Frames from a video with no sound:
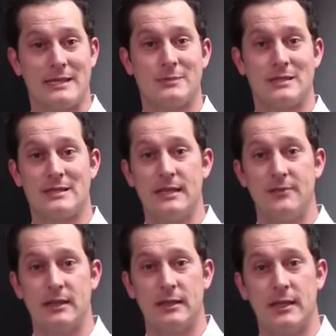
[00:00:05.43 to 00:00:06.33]

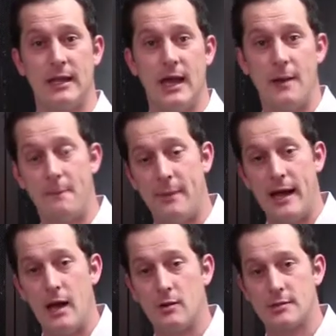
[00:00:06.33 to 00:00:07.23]
specifically
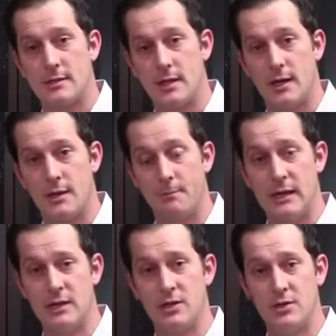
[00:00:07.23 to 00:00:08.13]
about uh,
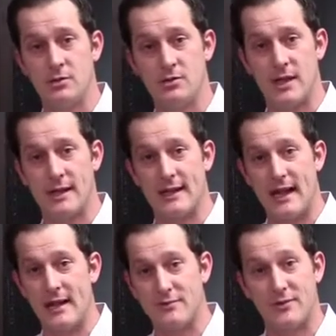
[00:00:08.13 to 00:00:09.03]
PDUs that can
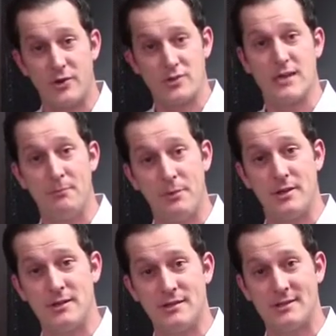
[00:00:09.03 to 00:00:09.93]
have diverse
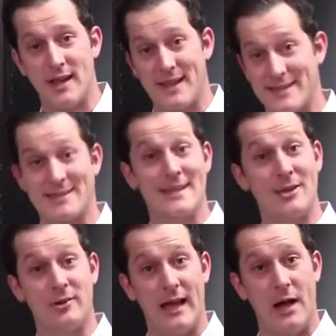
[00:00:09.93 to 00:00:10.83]
inputs and
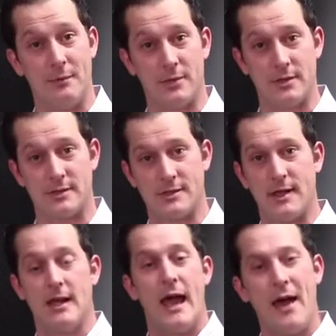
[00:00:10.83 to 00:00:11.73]
single outputs.
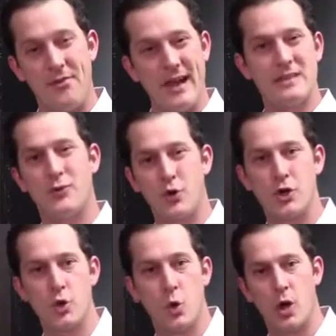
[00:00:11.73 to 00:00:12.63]
And that's for
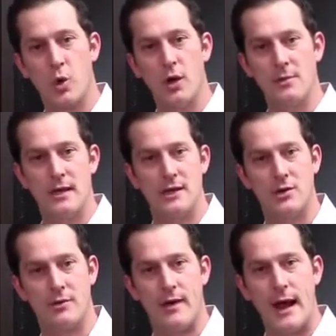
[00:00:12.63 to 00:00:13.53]
your equipment in
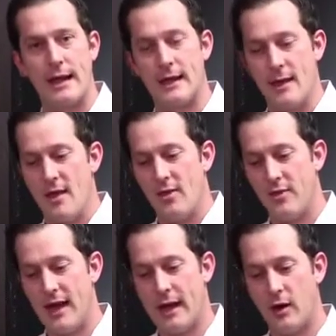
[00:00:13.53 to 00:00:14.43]
your rack
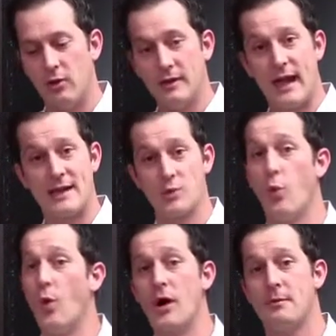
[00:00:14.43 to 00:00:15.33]
that only has
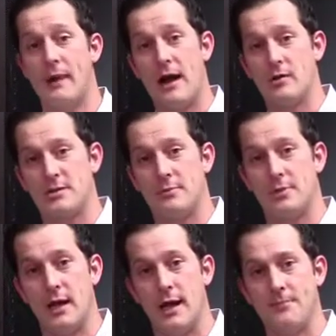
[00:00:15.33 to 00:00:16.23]
one power
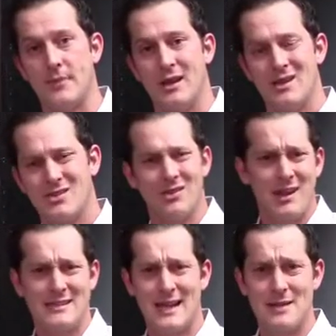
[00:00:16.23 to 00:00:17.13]
supply. So a lot
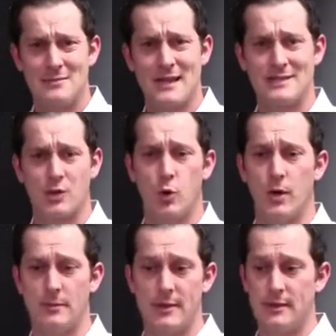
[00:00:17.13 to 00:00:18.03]
of times that's
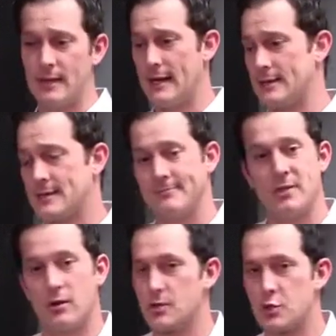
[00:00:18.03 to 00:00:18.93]
equipment that's
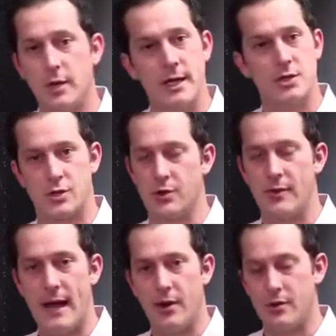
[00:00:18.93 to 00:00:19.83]
you know a switch or a
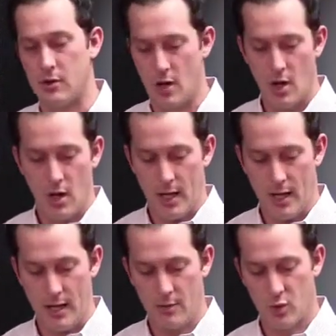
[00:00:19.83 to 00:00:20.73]
router
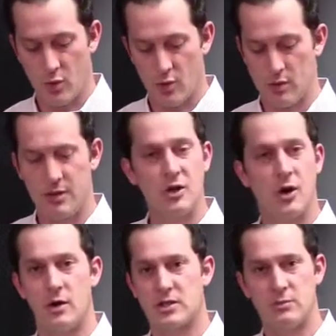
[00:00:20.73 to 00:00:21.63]
um, or you
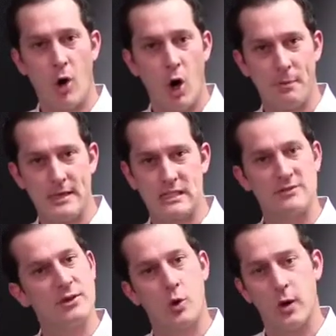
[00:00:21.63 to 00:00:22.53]
know a small piece
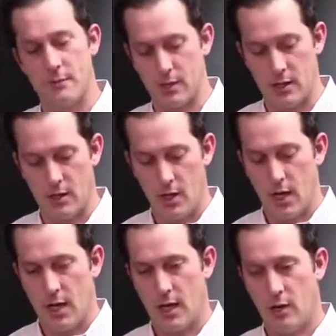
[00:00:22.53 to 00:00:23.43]
of equipment
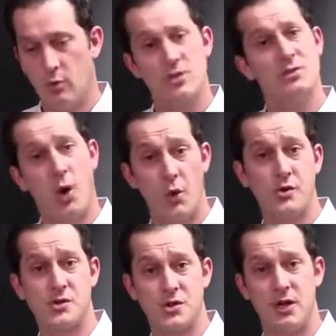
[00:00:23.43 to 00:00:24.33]
uh, or some
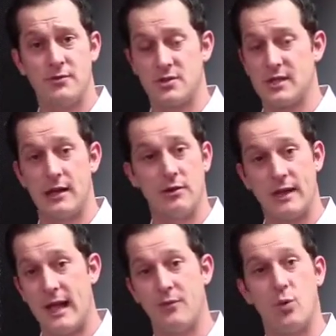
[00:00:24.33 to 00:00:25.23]
older servers that only
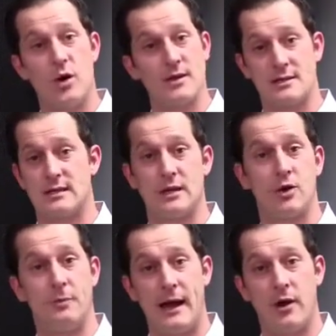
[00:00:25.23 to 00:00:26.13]
have one
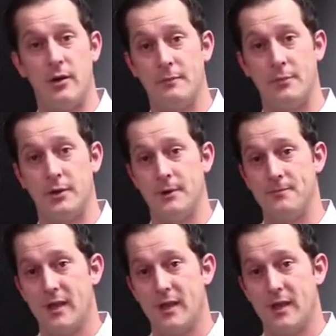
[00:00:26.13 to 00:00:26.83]
single power input.